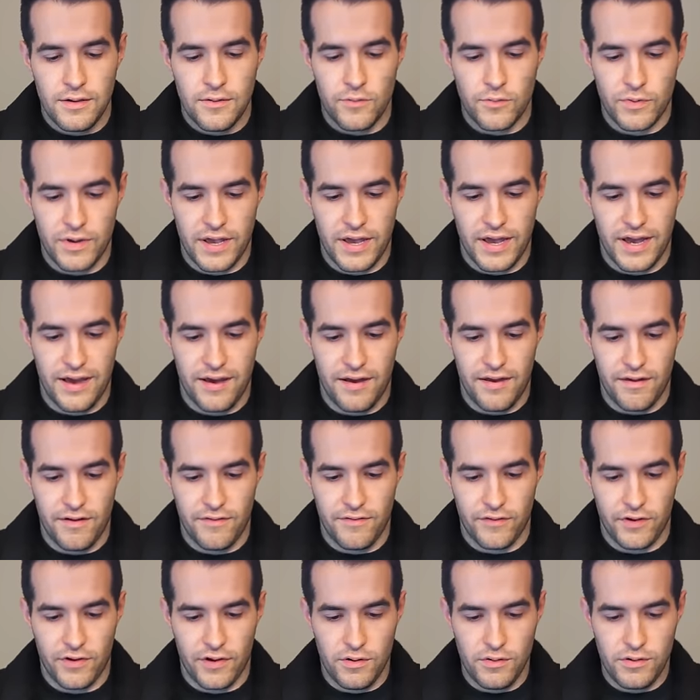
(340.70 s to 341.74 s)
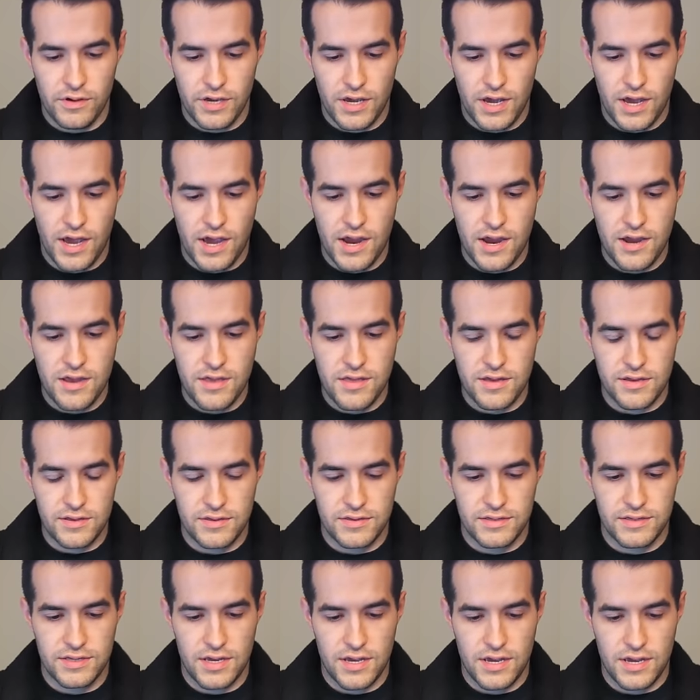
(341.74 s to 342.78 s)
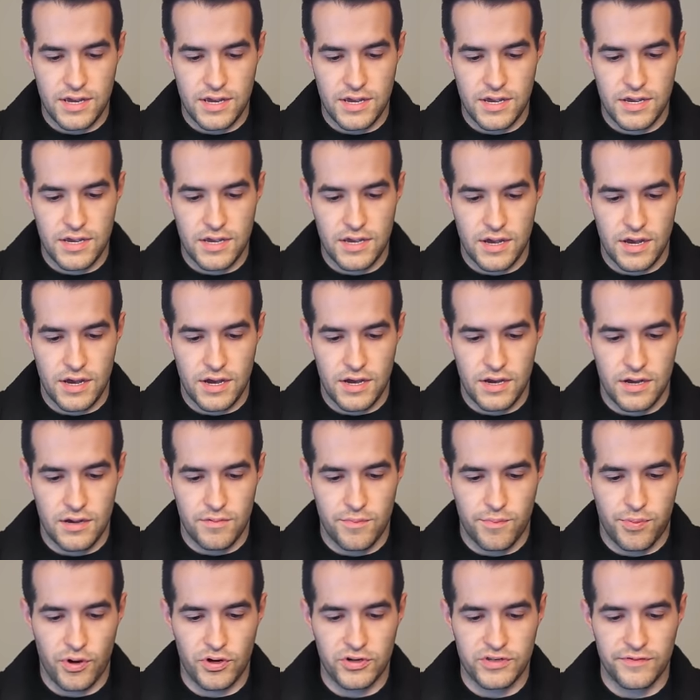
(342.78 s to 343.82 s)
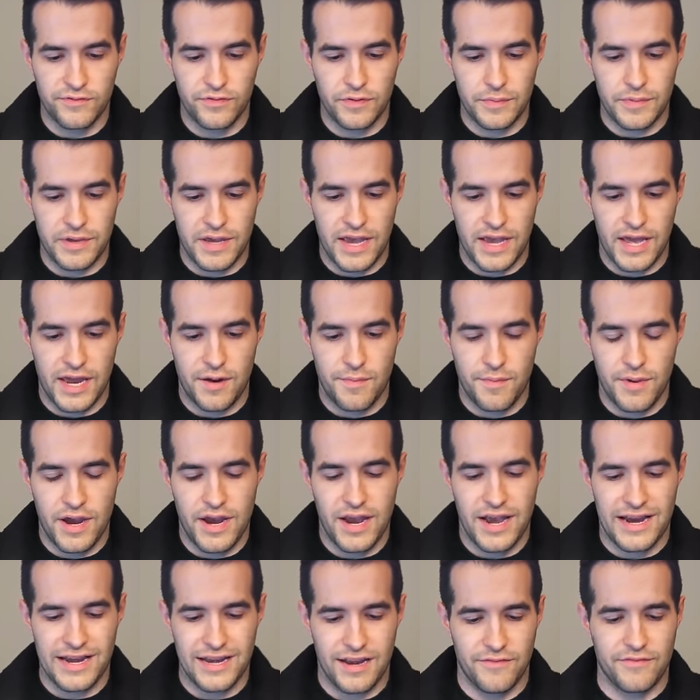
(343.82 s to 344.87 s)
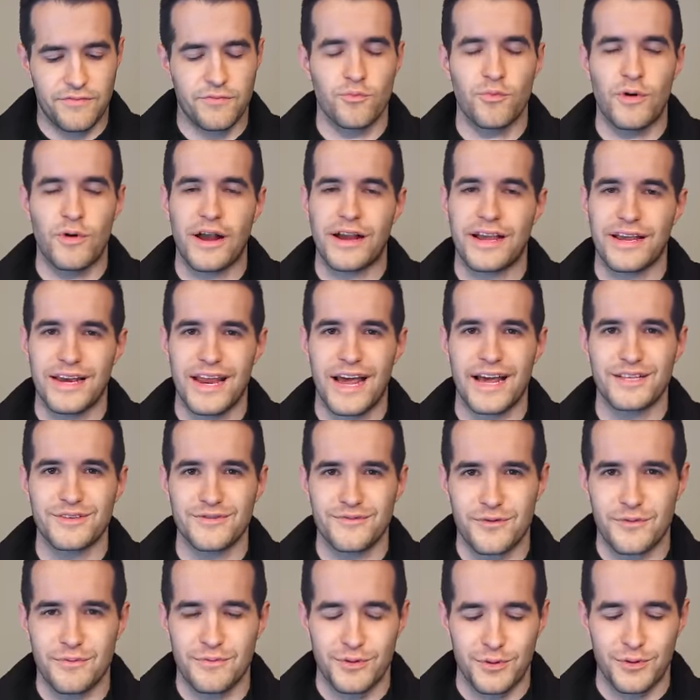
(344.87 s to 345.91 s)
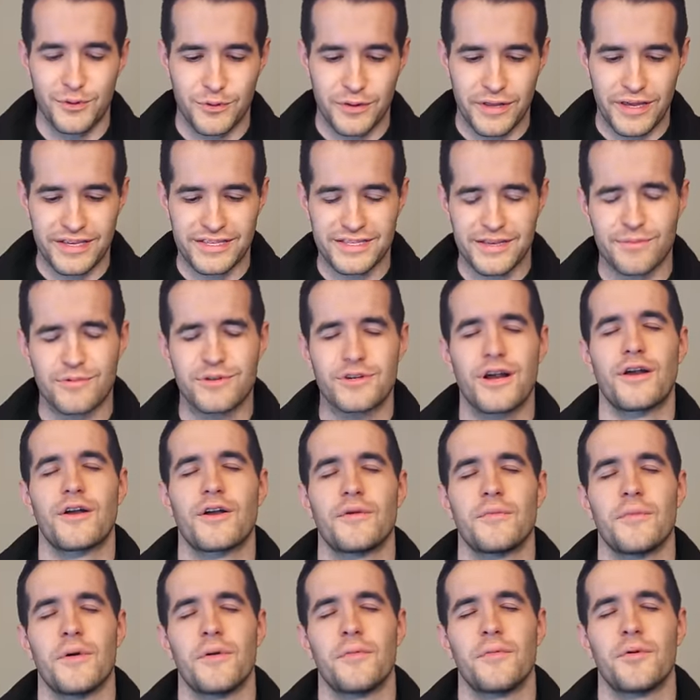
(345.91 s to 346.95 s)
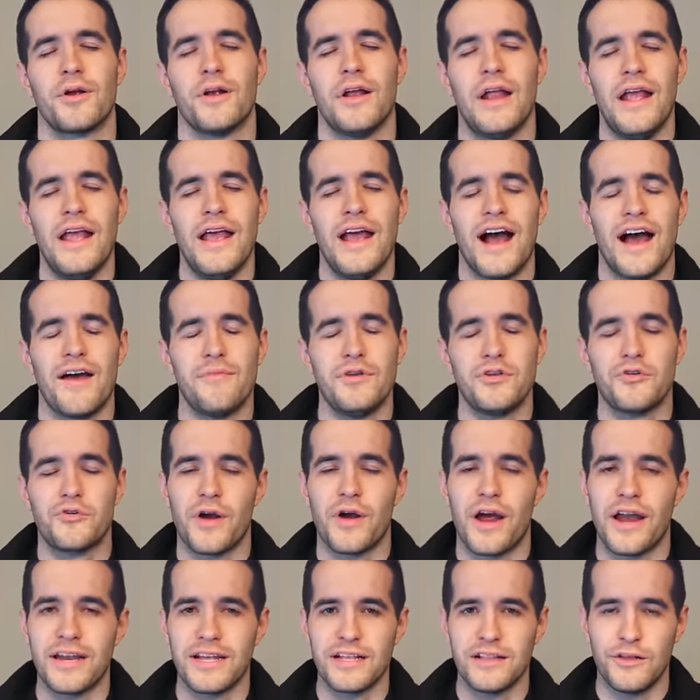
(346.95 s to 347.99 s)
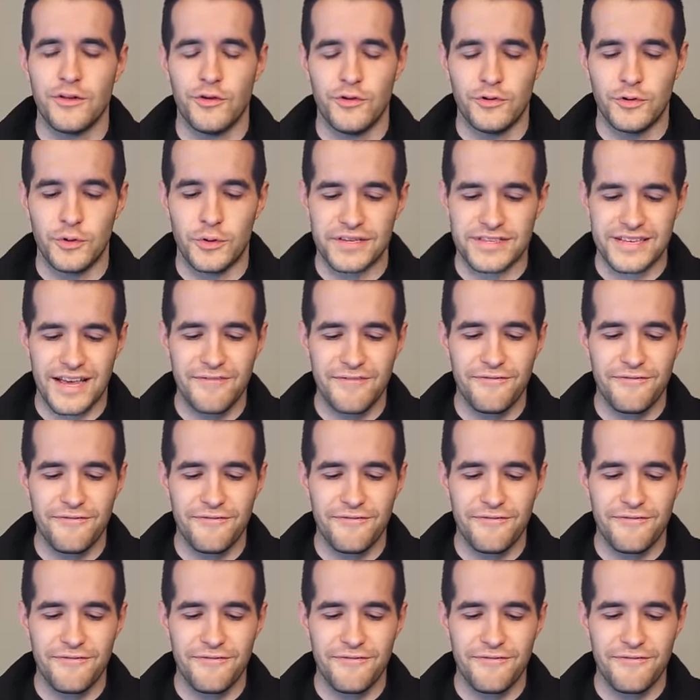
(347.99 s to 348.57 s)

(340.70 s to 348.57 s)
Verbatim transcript: We have, okay, that's a uh, person from the anime. I, I recognize him from Duel Links. I'm trying to remember. I've been grinding a little Duel Links.